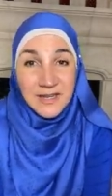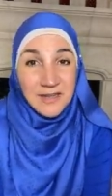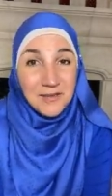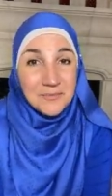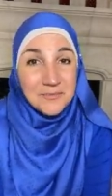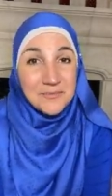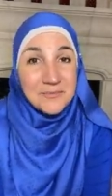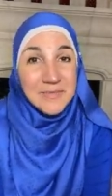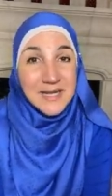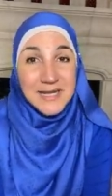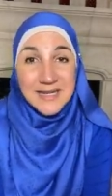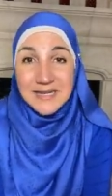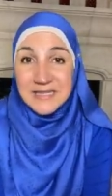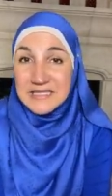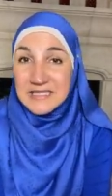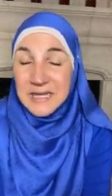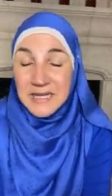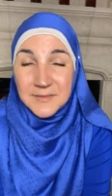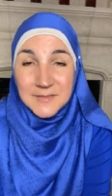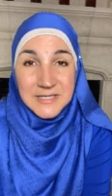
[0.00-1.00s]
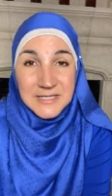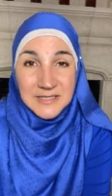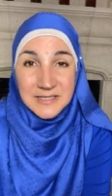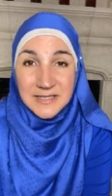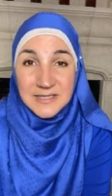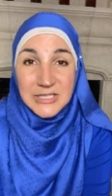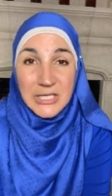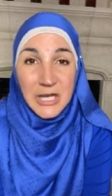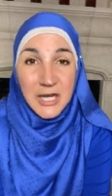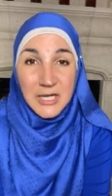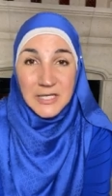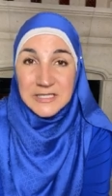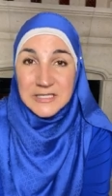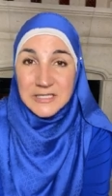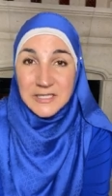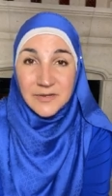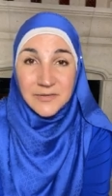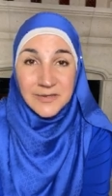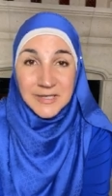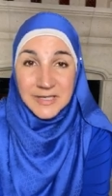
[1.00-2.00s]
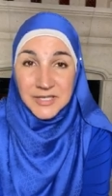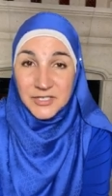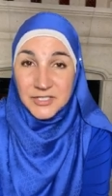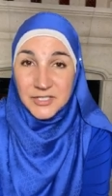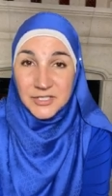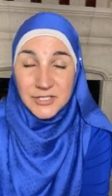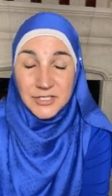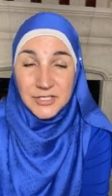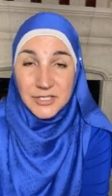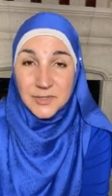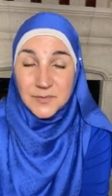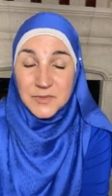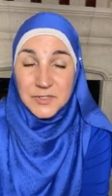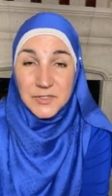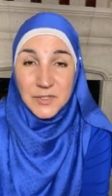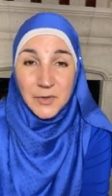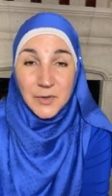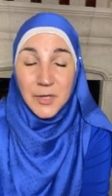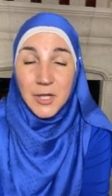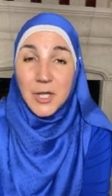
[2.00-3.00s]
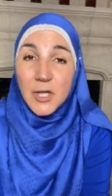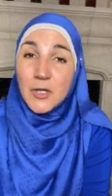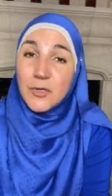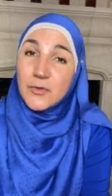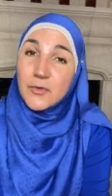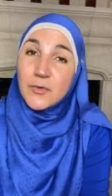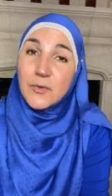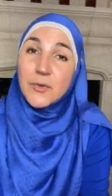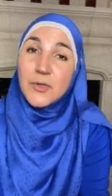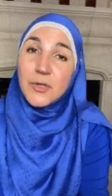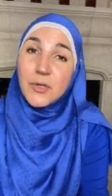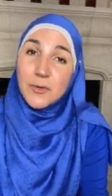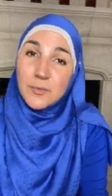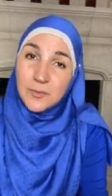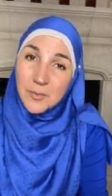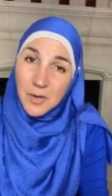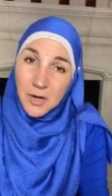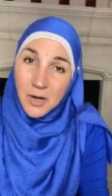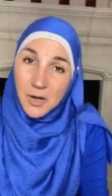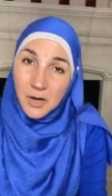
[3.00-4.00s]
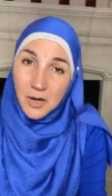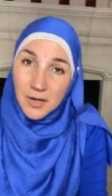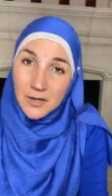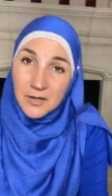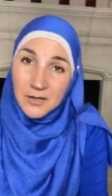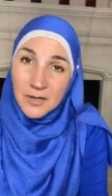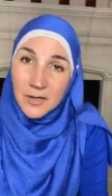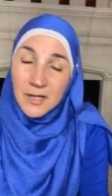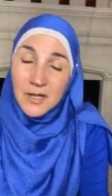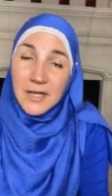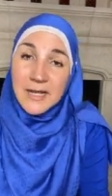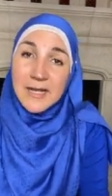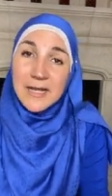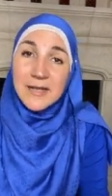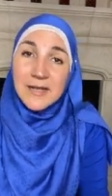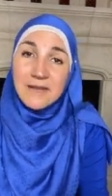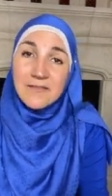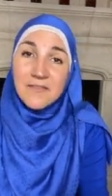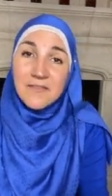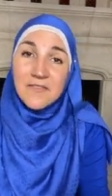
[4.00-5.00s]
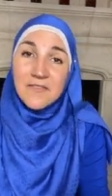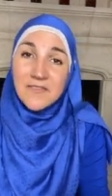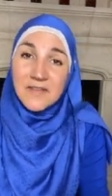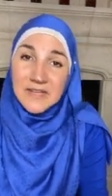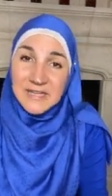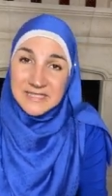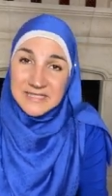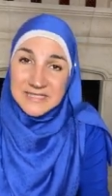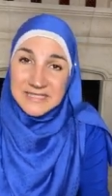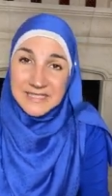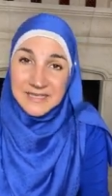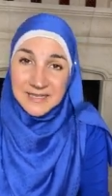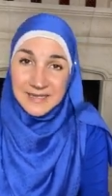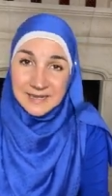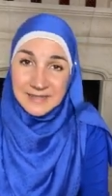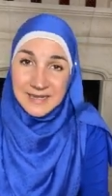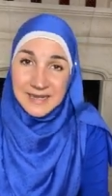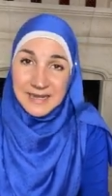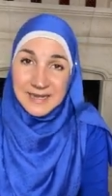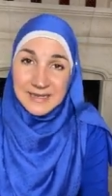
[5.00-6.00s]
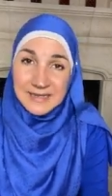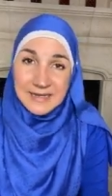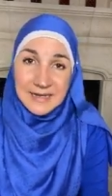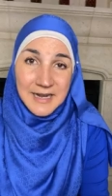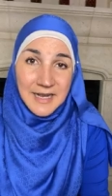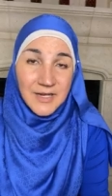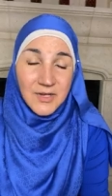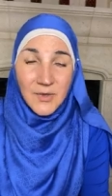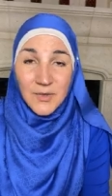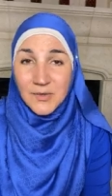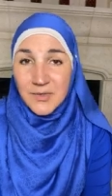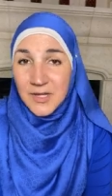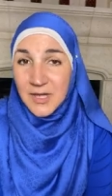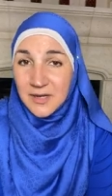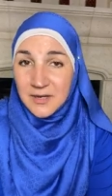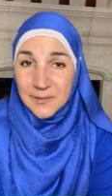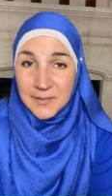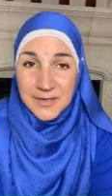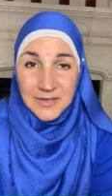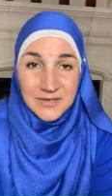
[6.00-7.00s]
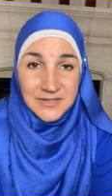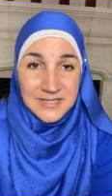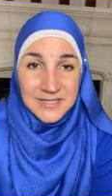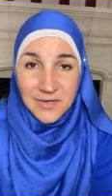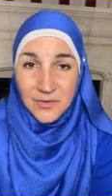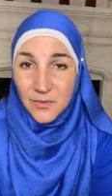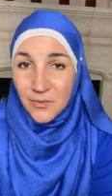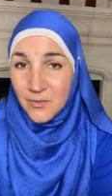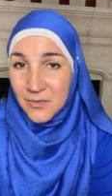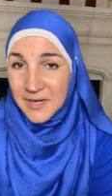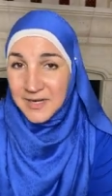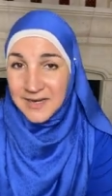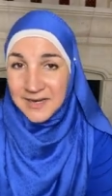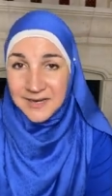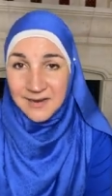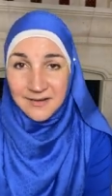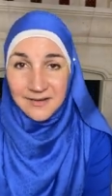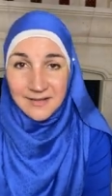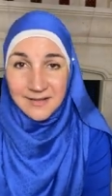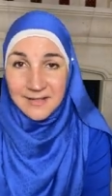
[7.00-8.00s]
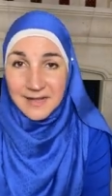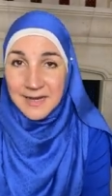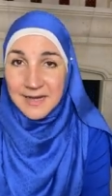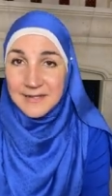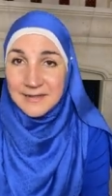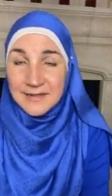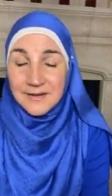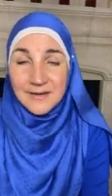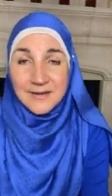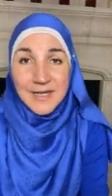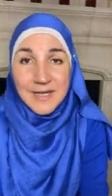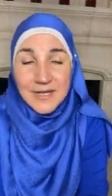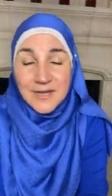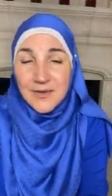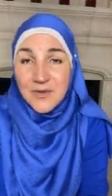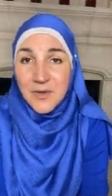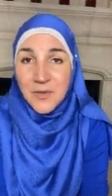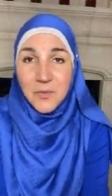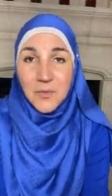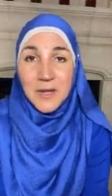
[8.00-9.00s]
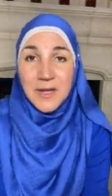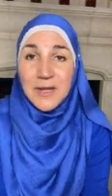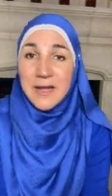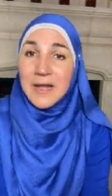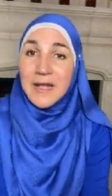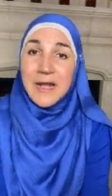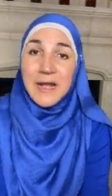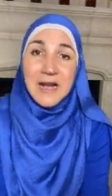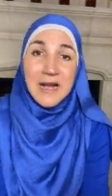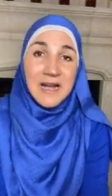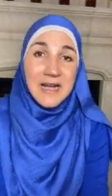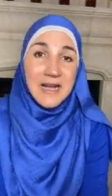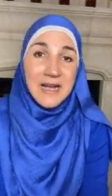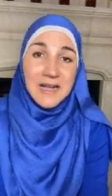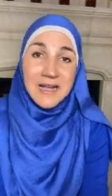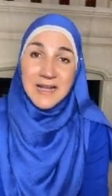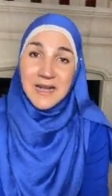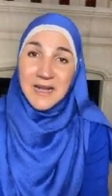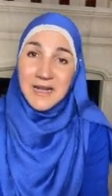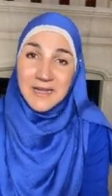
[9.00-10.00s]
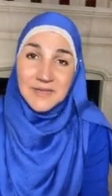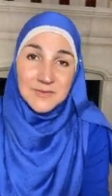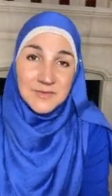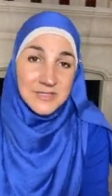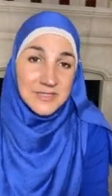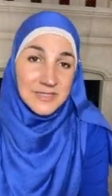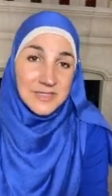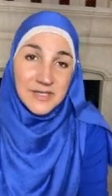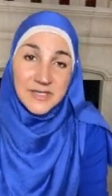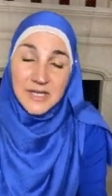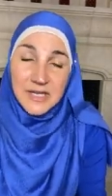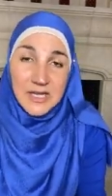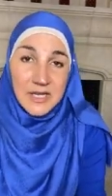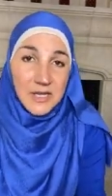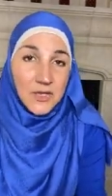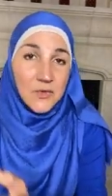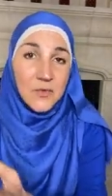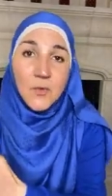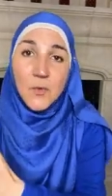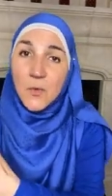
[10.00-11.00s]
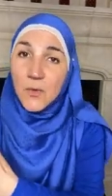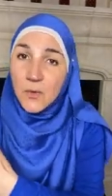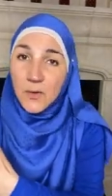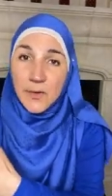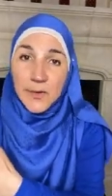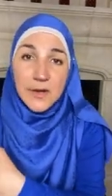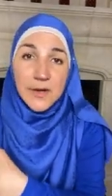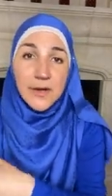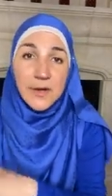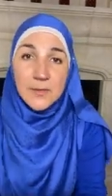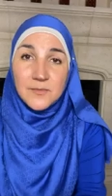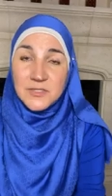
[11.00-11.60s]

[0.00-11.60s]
many times is a toxic relationship. So do your part in fixing that. And I know a lot of parents, they don't want to hear that. They're like, you know what? I'm just going to ignore